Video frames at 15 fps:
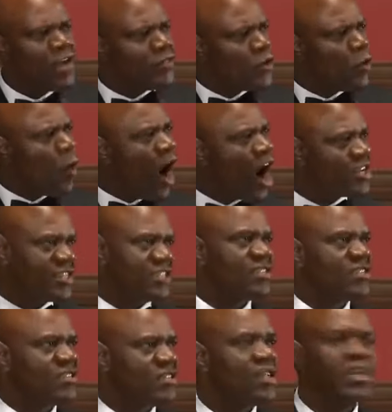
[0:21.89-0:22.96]
The what
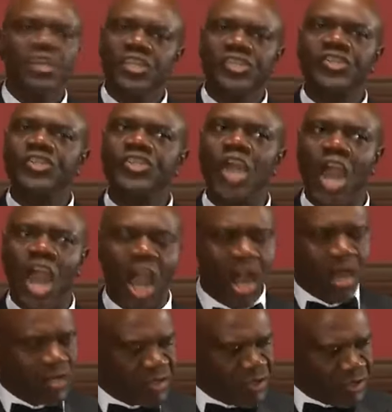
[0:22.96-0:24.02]
is
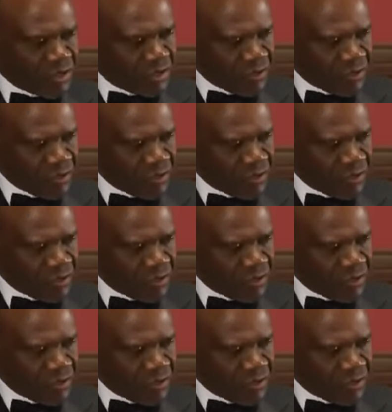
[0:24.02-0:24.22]
shared.